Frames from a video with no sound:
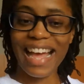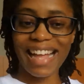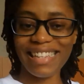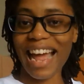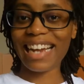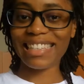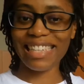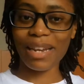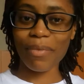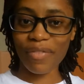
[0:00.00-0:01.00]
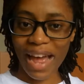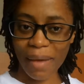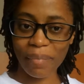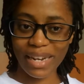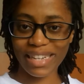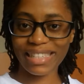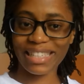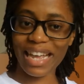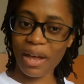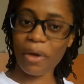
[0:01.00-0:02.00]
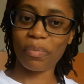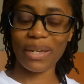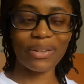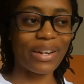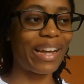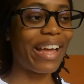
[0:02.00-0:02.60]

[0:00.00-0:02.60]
a tag team of happiness to help you.